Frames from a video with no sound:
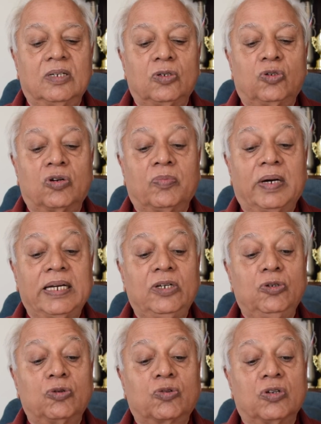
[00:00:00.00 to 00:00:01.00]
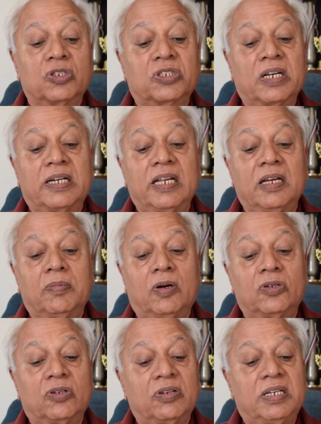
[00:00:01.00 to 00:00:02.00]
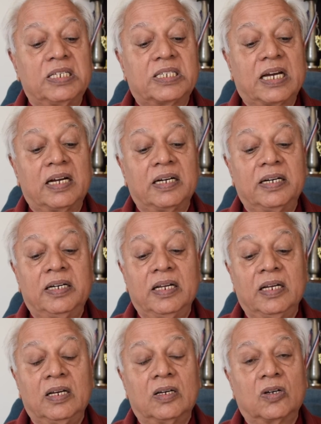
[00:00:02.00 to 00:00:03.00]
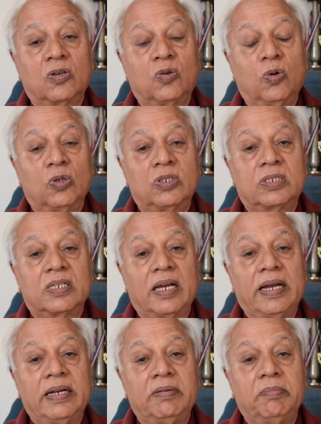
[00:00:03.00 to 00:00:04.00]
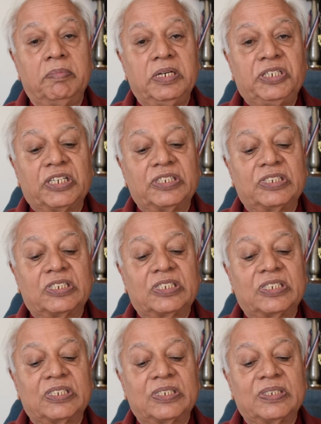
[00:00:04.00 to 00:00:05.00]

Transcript: to remind you constantly about your desired goals and missions.